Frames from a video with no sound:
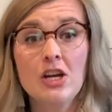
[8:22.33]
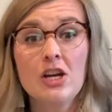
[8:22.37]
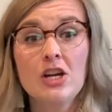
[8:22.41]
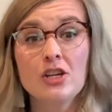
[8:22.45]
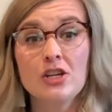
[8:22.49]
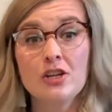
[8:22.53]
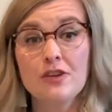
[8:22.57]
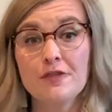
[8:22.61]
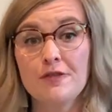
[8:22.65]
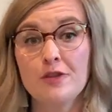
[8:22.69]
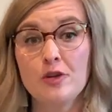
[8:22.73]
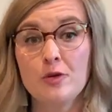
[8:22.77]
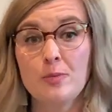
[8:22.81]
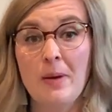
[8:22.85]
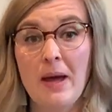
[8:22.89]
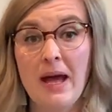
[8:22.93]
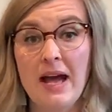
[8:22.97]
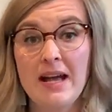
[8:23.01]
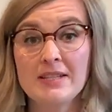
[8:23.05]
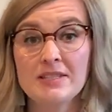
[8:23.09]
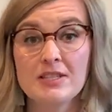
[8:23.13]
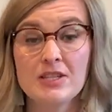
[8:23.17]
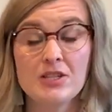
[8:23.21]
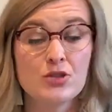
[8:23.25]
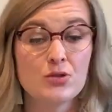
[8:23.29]
Your food
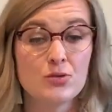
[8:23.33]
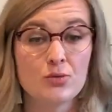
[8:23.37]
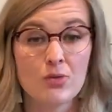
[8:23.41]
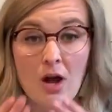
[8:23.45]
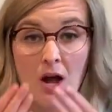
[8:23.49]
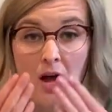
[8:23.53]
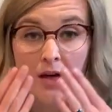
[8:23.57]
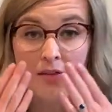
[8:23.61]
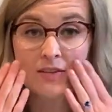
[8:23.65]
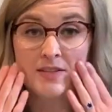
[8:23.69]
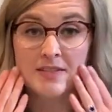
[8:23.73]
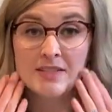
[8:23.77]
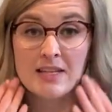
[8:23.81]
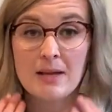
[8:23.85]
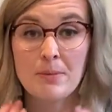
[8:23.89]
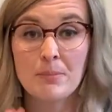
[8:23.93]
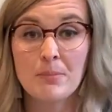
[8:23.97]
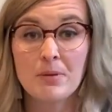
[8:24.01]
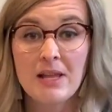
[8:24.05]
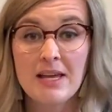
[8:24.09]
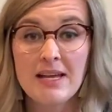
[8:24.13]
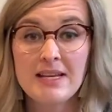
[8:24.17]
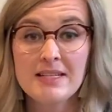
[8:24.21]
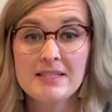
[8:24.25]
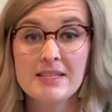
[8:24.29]
passes through all the same
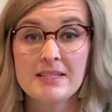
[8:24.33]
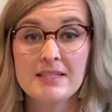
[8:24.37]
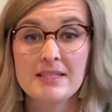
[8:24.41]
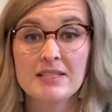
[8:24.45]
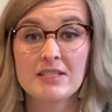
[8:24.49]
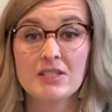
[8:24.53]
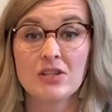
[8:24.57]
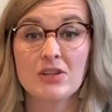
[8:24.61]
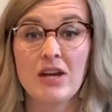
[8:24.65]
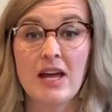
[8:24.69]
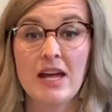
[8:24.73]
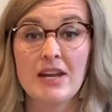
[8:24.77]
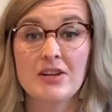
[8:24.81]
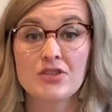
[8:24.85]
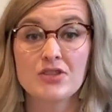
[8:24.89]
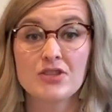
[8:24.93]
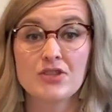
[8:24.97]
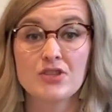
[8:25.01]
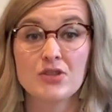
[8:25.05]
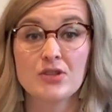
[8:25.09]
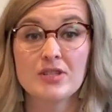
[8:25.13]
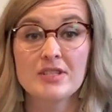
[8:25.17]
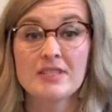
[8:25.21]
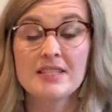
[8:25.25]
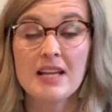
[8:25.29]
places until it enters
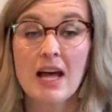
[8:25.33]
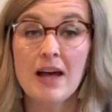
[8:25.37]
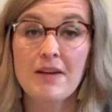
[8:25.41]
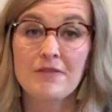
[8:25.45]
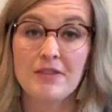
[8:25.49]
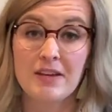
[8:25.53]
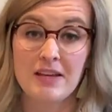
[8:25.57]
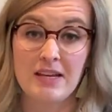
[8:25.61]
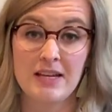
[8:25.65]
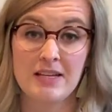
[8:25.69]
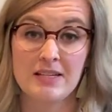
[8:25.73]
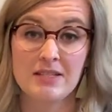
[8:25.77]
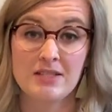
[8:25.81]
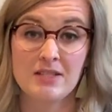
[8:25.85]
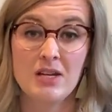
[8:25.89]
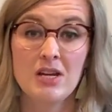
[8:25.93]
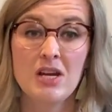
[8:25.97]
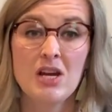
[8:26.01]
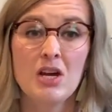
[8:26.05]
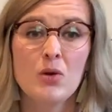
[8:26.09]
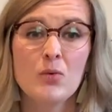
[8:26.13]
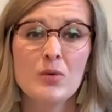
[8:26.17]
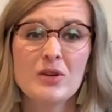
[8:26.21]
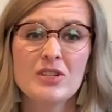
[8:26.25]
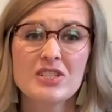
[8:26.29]
your esophagus,
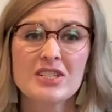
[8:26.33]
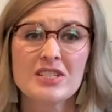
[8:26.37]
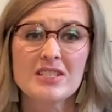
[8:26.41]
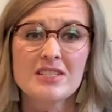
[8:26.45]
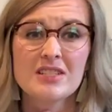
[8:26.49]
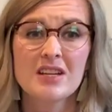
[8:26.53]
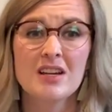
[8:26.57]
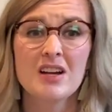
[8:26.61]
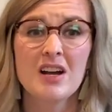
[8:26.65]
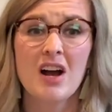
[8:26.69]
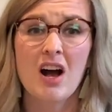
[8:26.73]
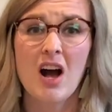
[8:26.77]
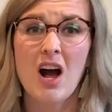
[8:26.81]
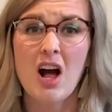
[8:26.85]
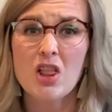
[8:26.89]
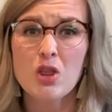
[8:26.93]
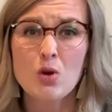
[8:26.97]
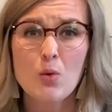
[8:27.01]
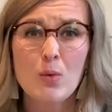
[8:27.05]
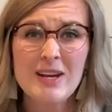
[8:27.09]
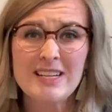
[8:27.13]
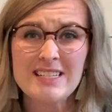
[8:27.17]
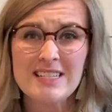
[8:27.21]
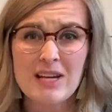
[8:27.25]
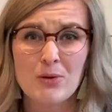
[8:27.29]
which is all the
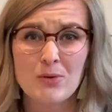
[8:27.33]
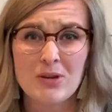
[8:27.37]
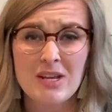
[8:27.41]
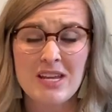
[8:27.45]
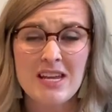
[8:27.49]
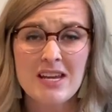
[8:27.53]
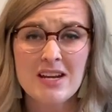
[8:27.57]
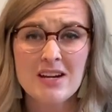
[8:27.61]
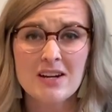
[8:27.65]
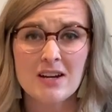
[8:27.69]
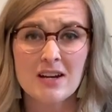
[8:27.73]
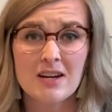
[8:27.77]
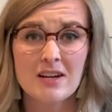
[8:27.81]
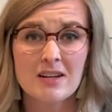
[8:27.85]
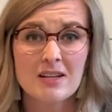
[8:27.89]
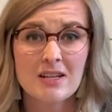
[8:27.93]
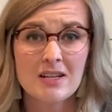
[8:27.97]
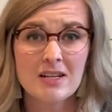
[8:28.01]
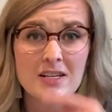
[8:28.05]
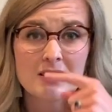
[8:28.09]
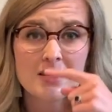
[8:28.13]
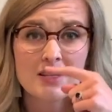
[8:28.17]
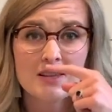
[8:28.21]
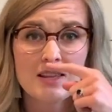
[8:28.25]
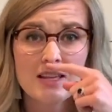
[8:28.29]
way down here.
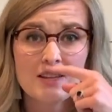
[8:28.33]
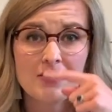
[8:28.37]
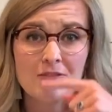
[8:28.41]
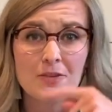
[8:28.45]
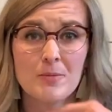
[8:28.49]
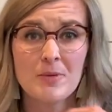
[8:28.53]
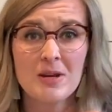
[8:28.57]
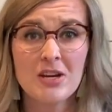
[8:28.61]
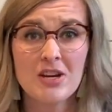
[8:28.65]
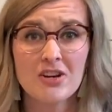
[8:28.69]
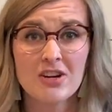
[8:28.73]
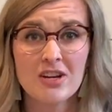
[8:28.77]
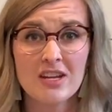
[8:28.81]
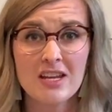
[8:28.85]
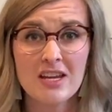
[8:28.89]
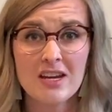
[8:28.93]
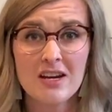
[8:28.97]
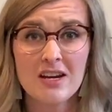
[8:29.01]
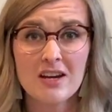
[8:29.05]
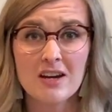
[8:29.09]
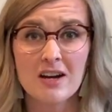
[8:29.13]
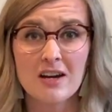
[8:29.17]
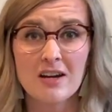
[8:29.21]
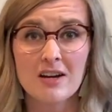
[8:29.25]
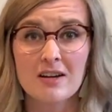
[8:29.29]
So that's from here to
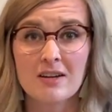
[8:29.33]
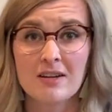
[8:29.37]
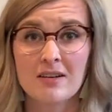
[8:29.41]
here.